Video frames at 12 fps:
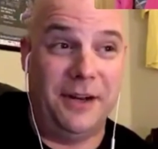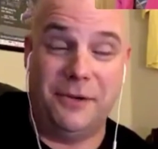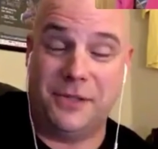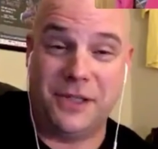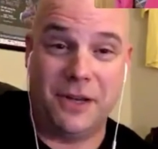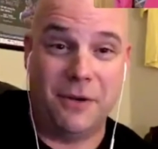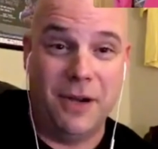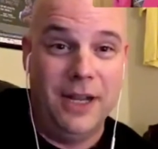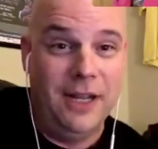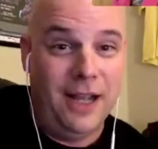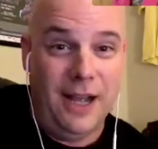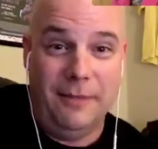So,
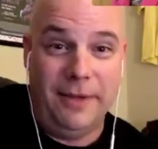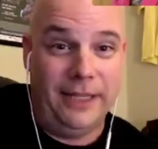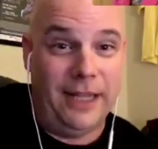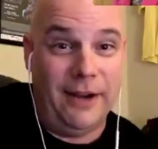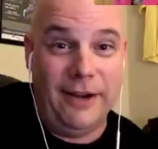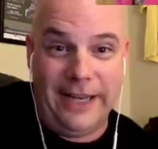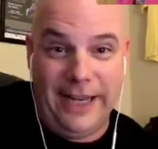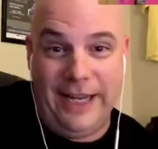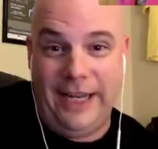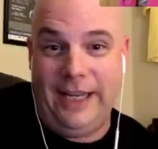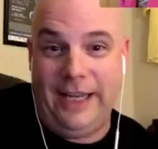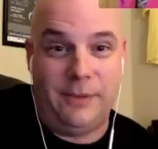I mean, Larry
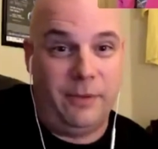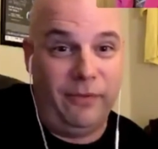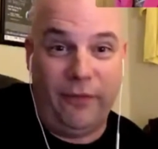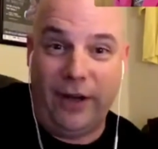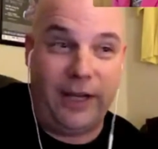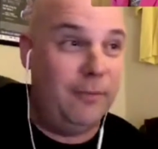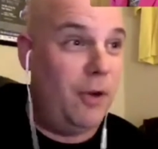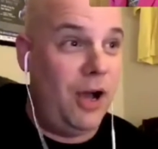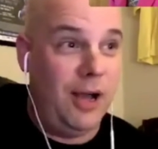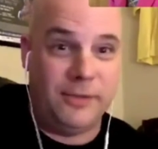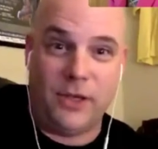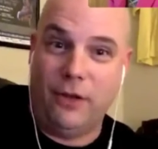D, he's been fucking
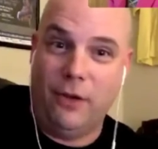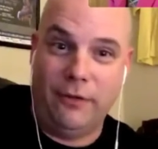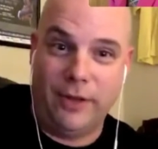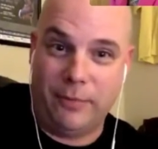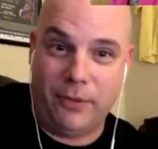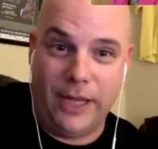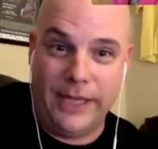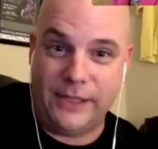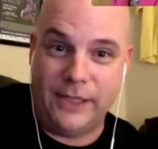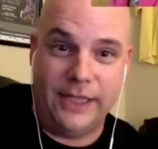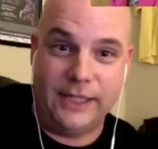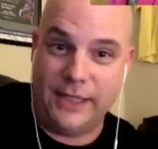moms all over the place,
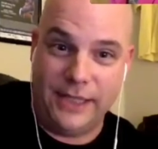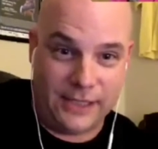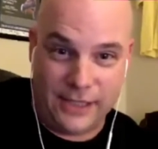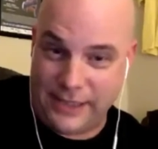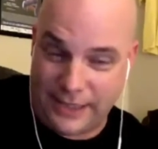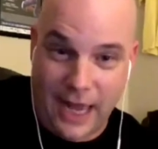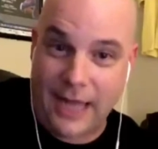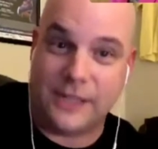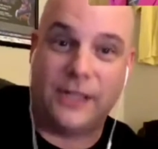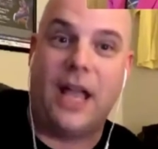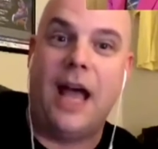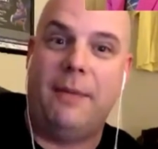and it's got to
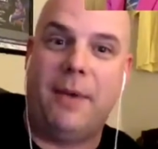stop.